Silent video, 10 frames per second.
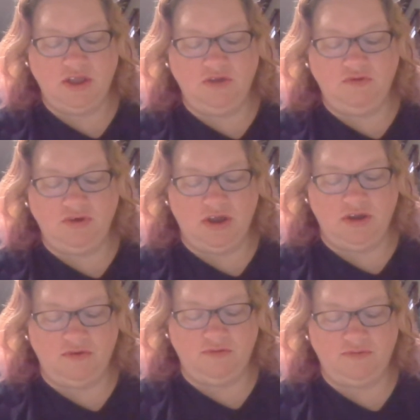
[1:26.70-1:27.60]

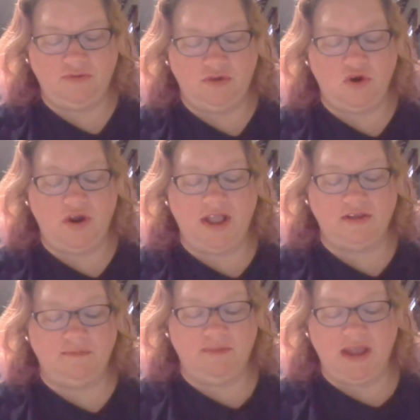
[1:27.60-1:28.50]
Her hand
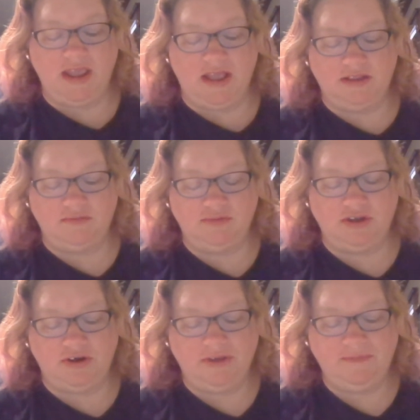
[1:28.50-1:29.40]
on my hand, I'm
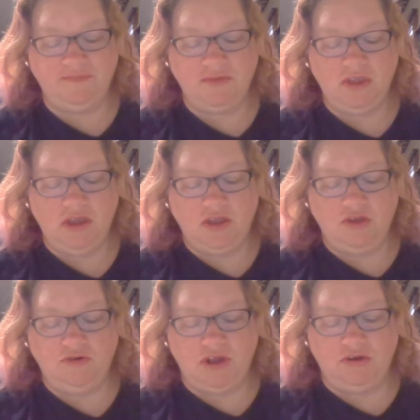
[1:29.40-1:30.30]
sorry.
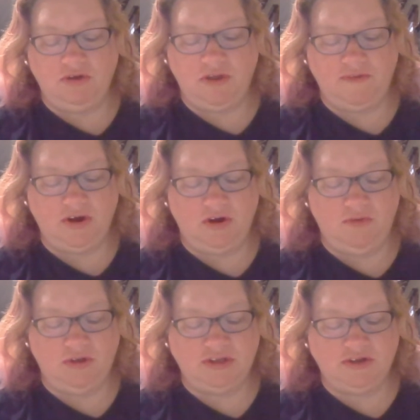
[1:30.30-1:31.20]
You know, if you don't
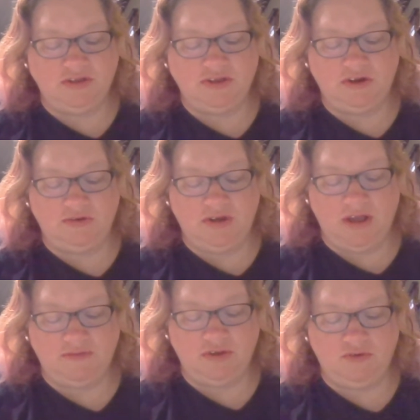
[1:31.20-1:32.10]
want to do this, you don't
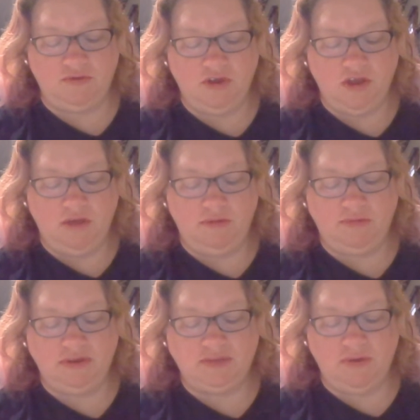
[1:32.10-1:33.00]
have to. But
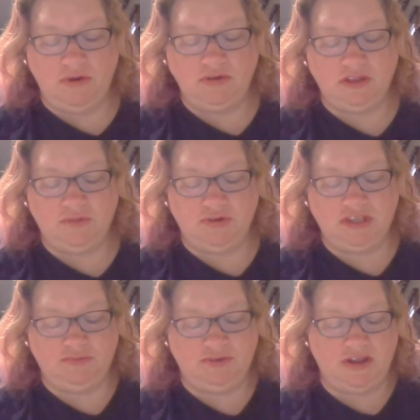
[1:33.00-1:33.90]
we spoke to the
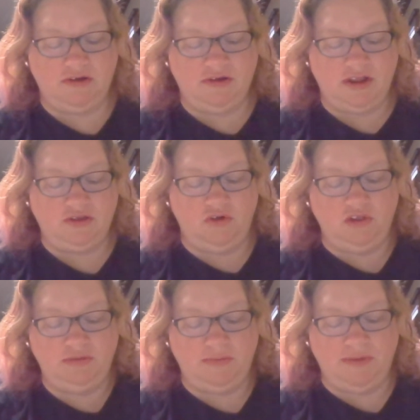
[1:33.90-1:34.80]
principal there and
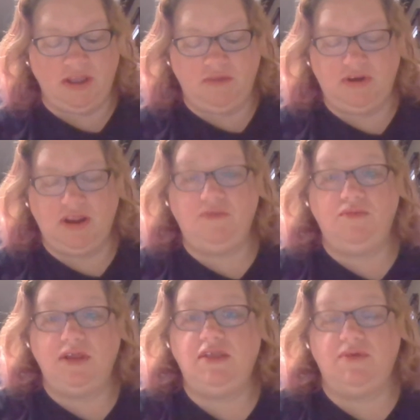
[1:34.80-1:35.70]
told him about you, and he
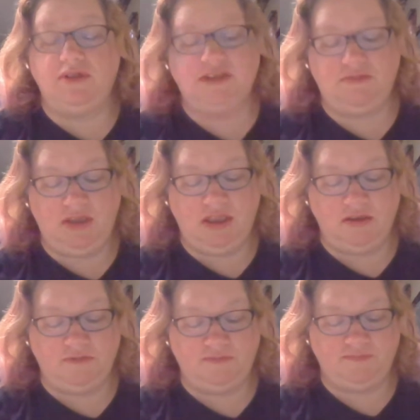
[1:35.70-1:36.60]
really wants to meet
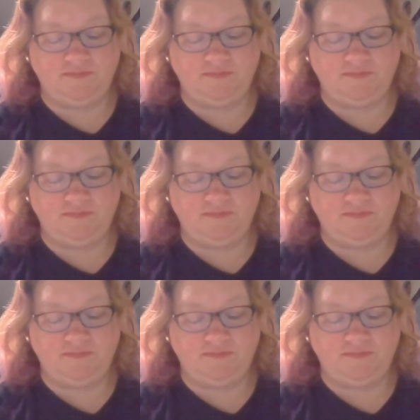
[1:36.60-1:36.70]
you.